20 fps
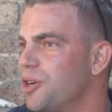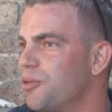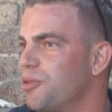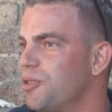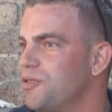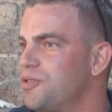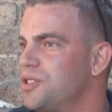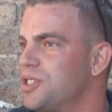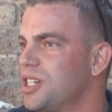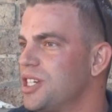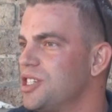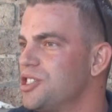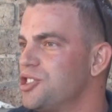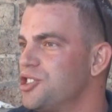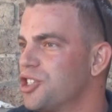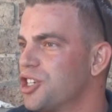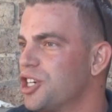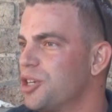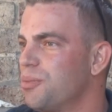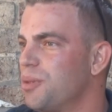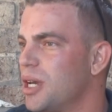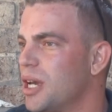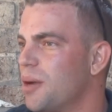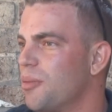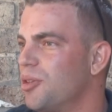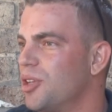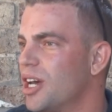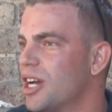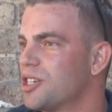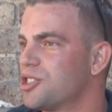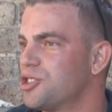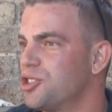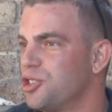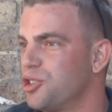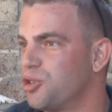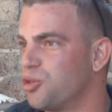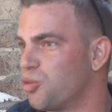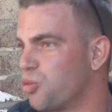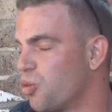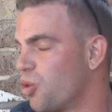that we've seen is you're going to be able to actually
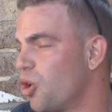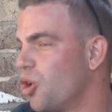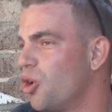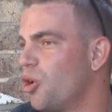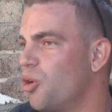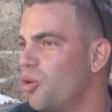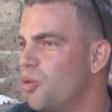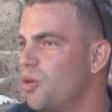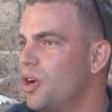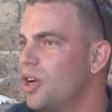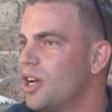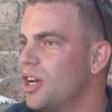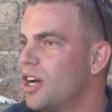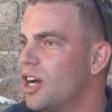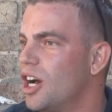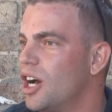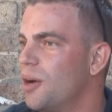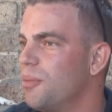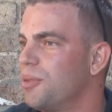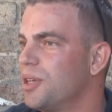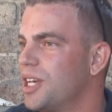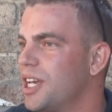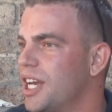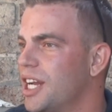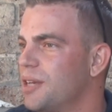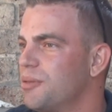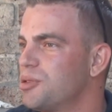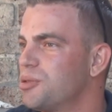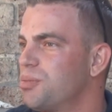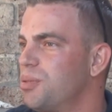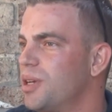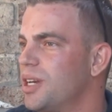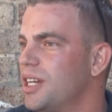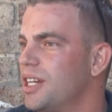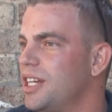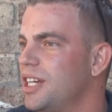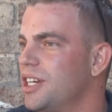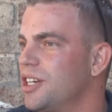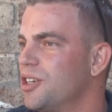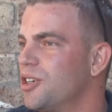grow the cannabis
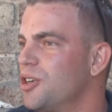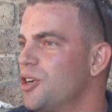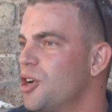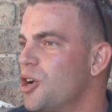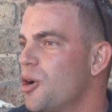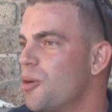plant here,